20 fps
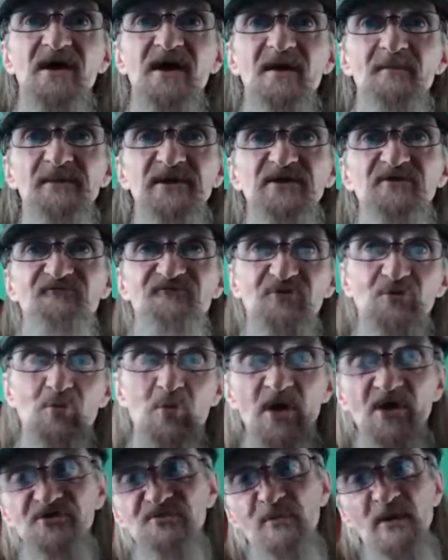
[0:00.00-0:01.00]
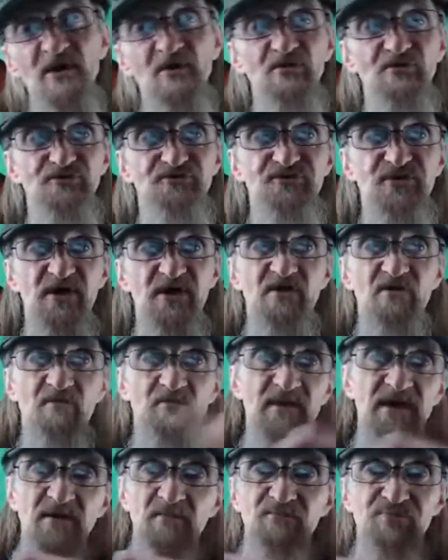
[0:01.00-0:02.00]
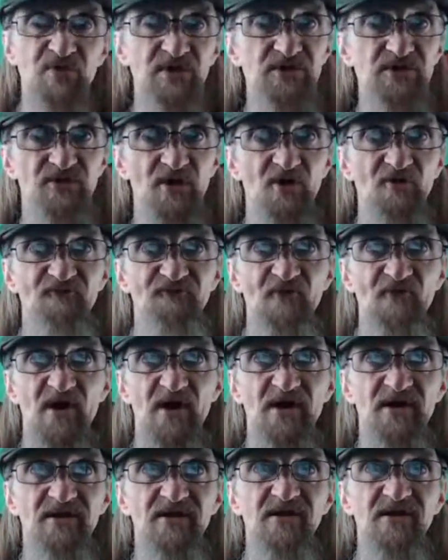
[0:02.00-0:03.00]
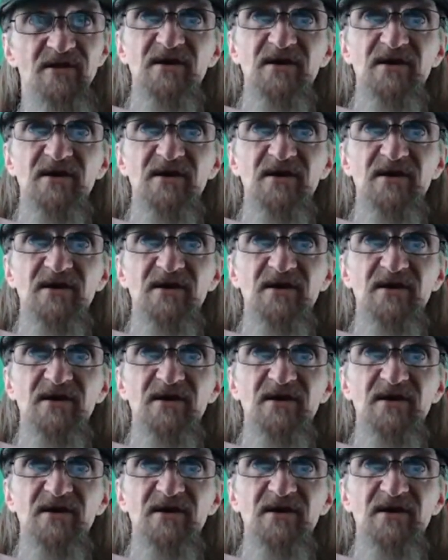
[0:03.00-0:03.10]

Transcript: I mean, if you watch my old channel, man, pre-Delphi,